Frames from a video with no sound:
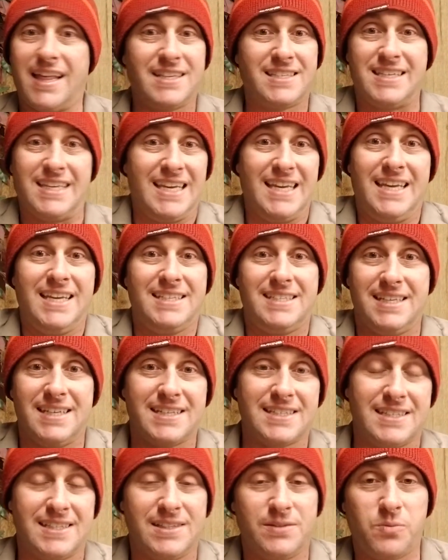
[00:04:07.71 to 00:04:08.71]
It's the
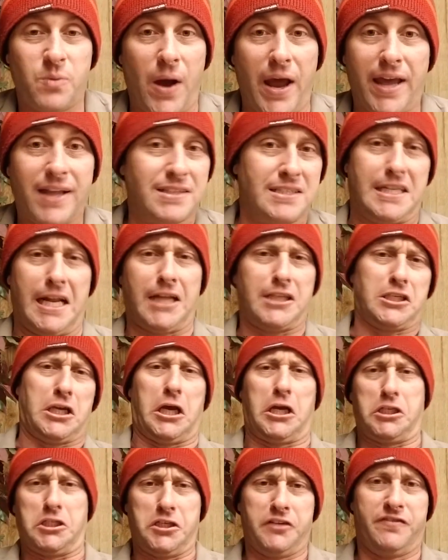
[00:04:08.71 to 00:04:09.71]
easiest way. It's not
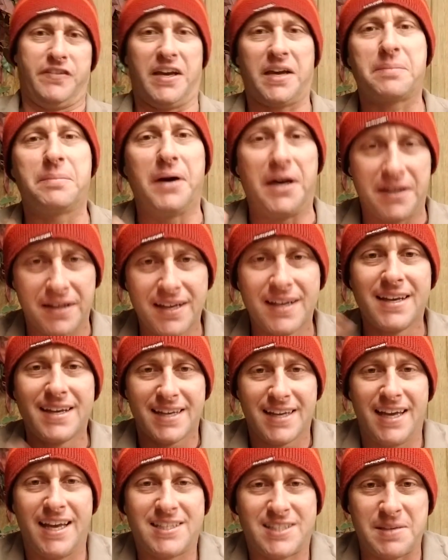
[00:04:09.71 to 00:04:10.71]
scientific, but
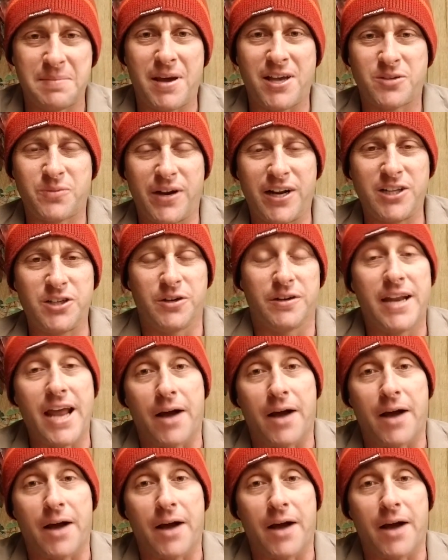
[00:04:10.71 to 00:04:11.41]
it's the best way to do it.